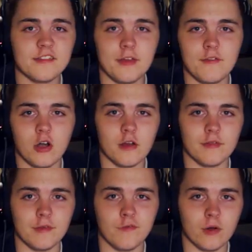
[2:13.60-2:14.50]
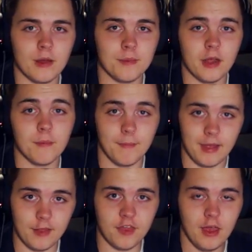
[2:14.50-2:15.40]
guys have ever heard of the Fortnite player
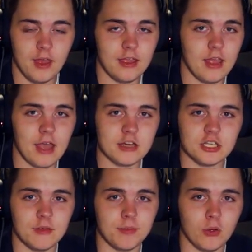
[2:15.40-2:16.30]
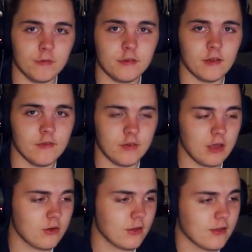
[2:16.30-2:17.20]
Myth, he actually posted a
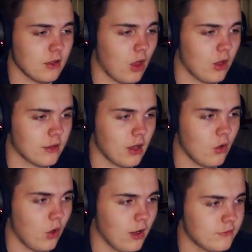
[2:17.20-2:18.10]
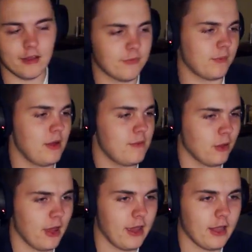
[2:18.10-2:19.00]
video not that long ago of clips from him
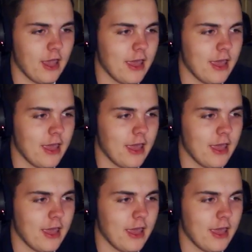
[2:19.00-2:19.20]
playing,